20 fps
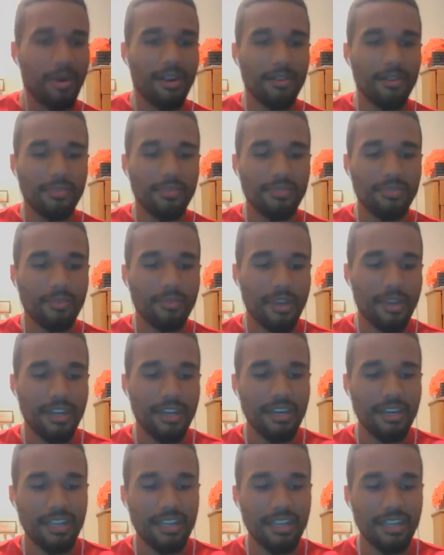was when
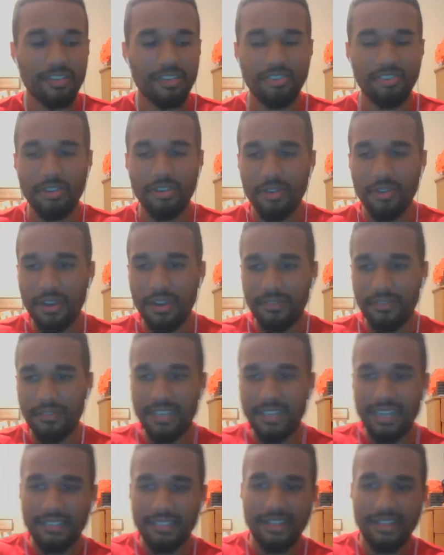he showed off Days
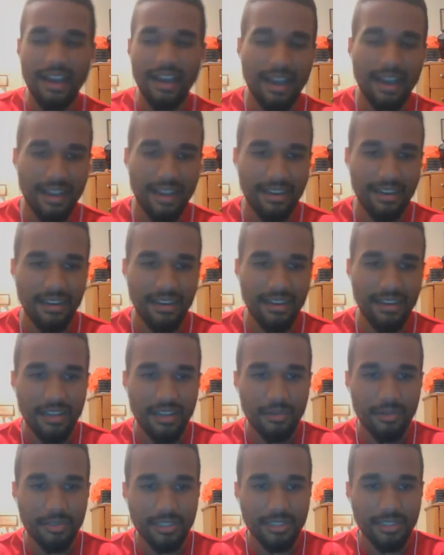Gone, which
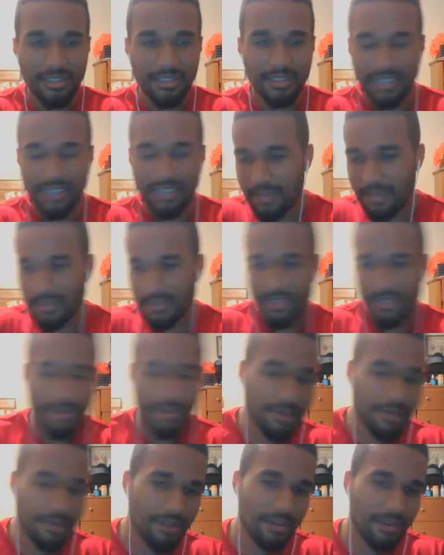is a game that's coming
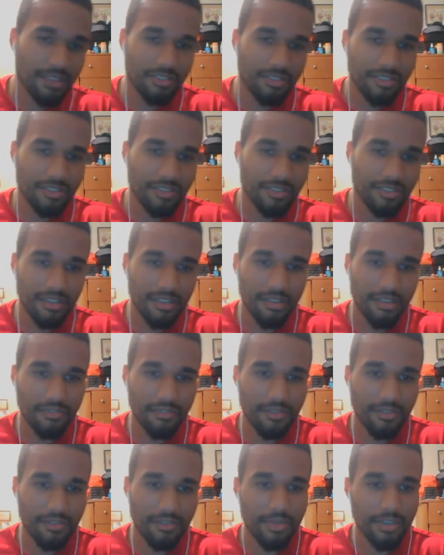out next year for the
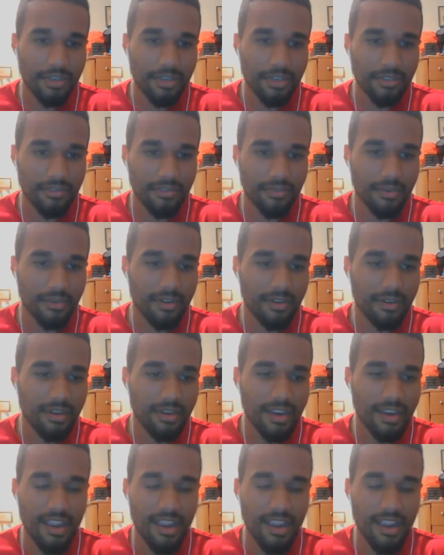PS4,